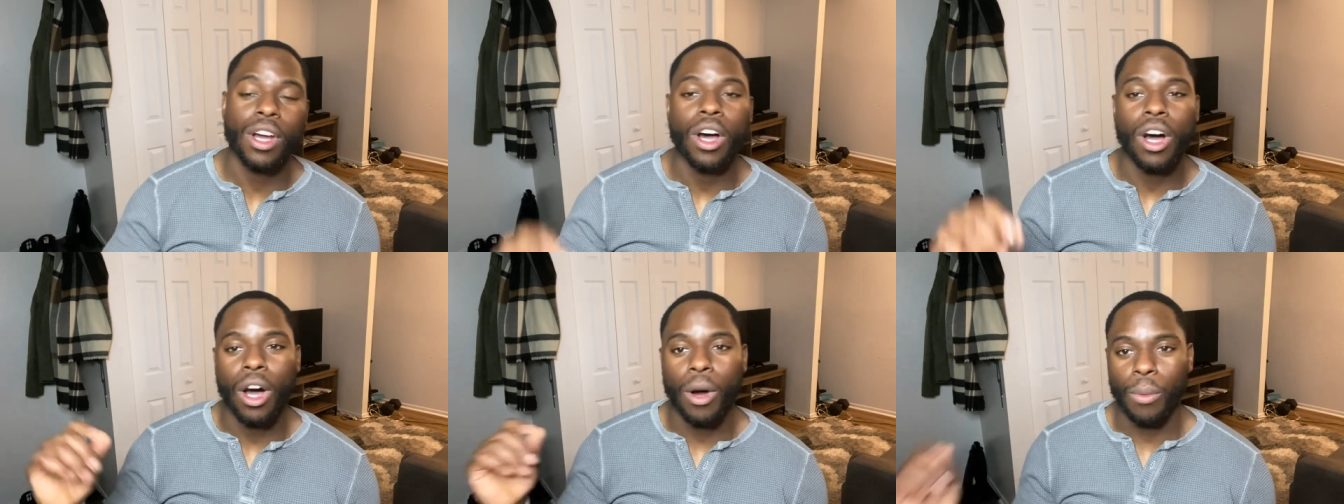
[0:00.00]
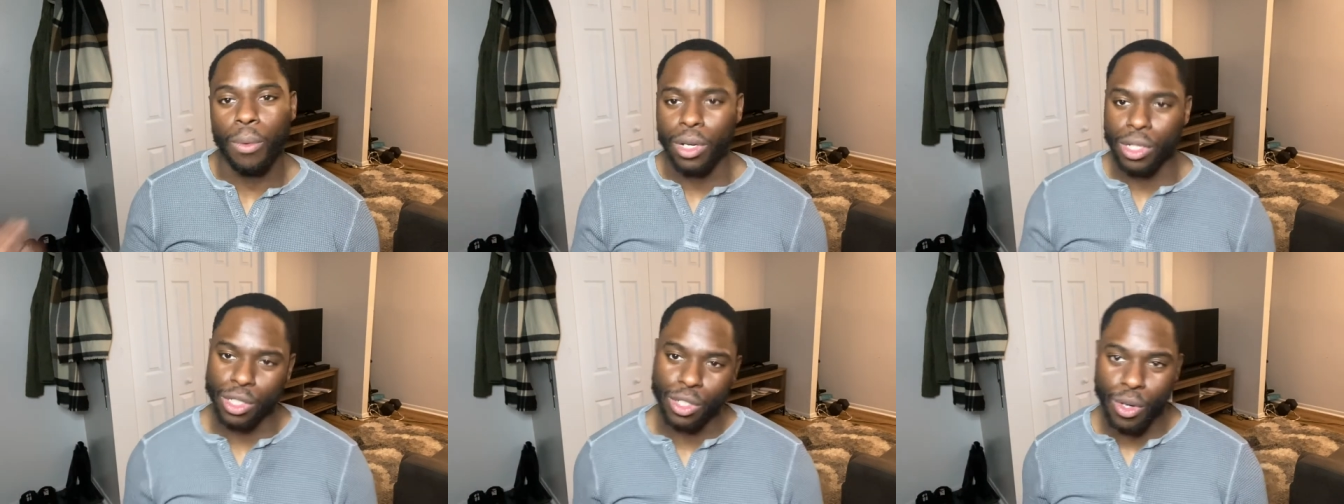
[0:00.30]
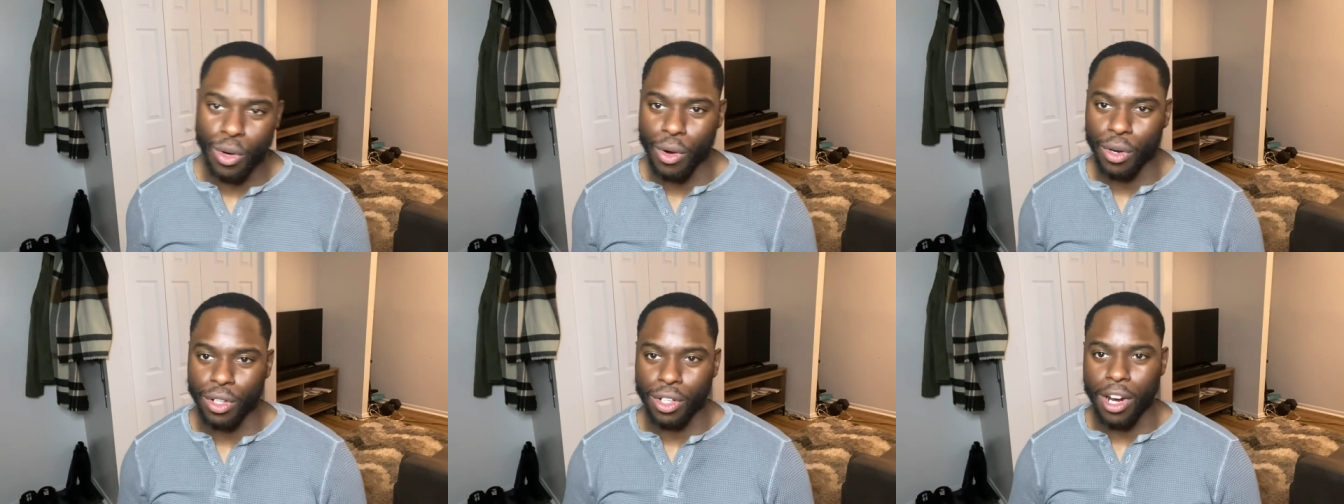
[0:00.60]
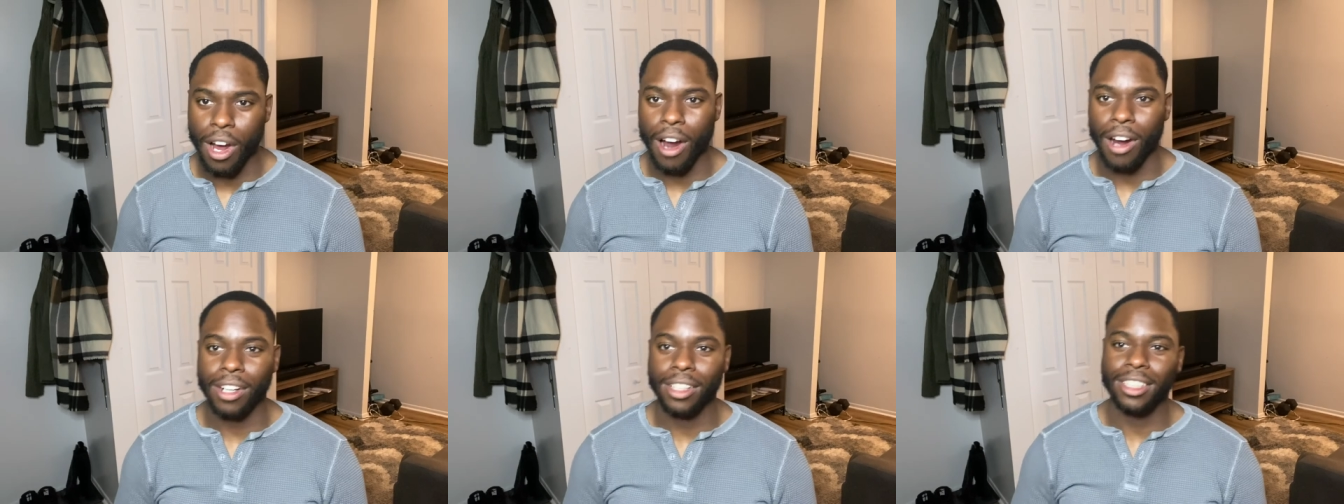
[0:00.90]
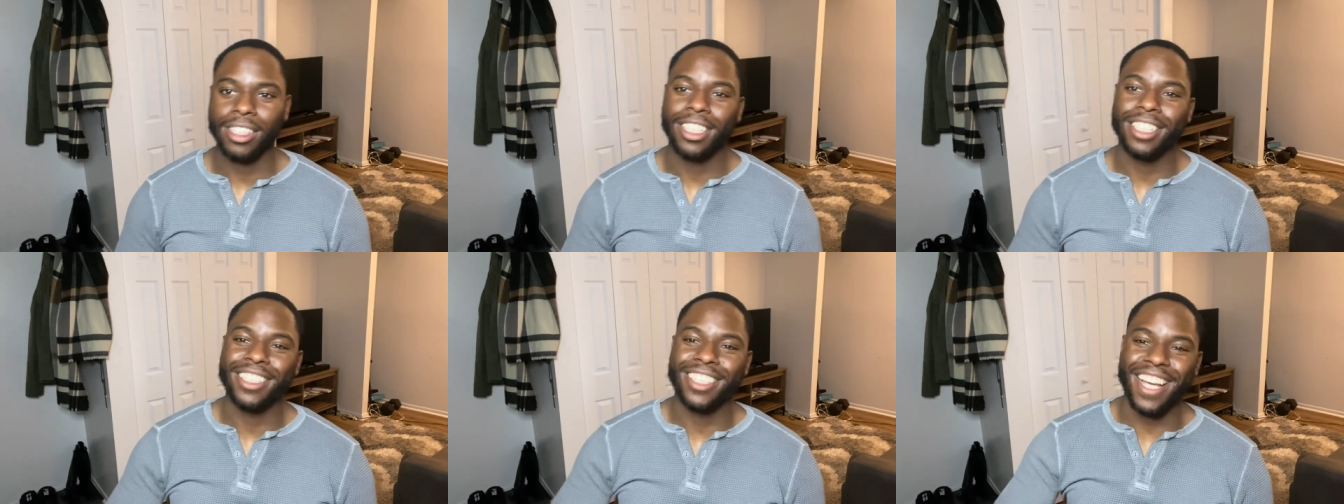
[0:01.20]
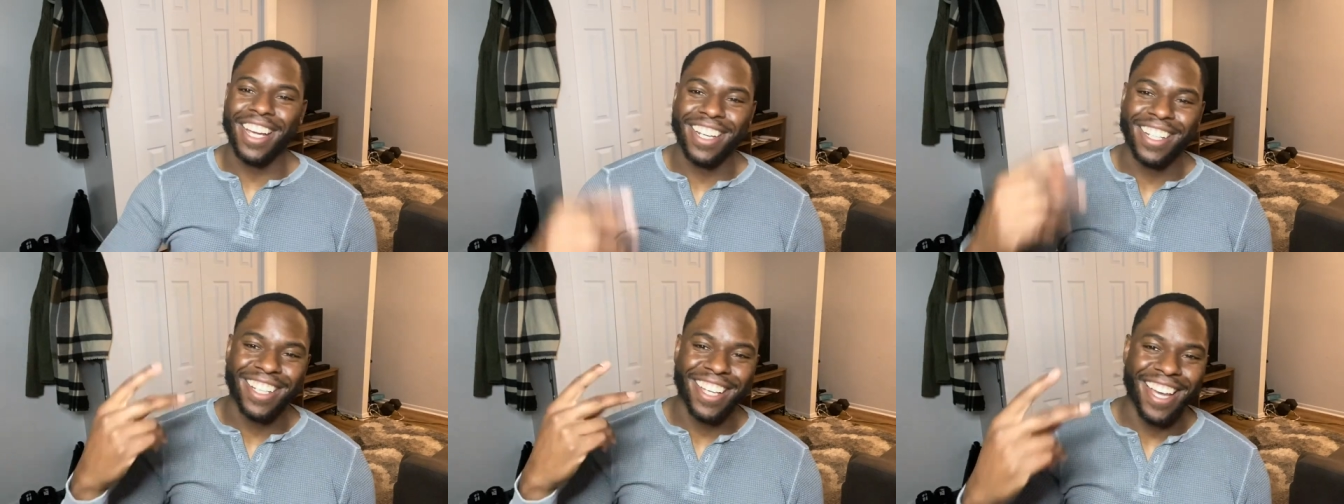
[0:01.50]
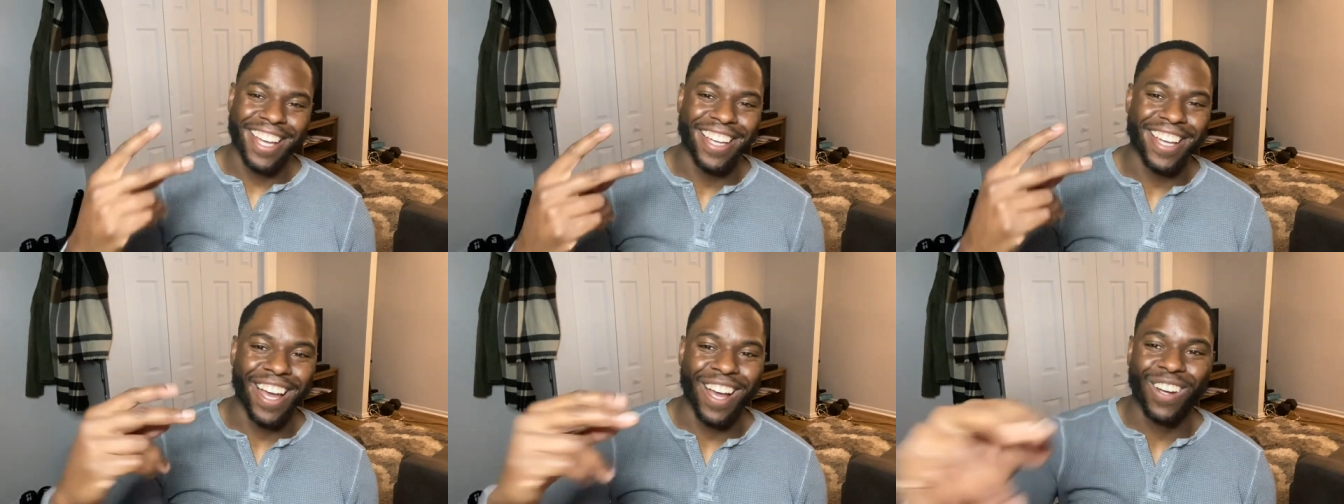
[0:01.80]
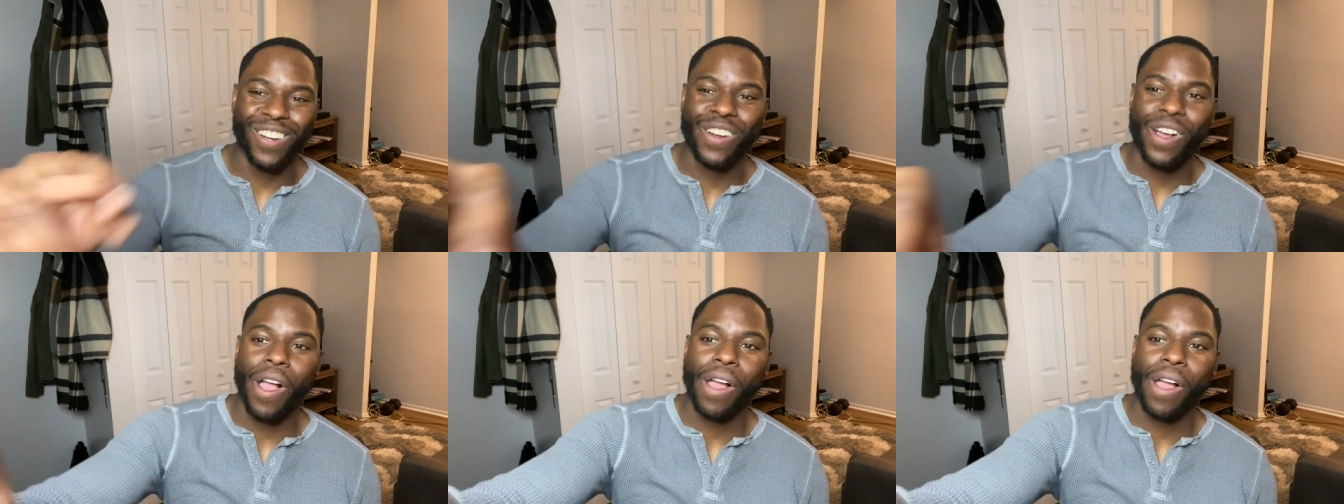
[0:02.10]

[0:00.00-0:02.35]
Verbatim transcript: on what's going on. Danny K out.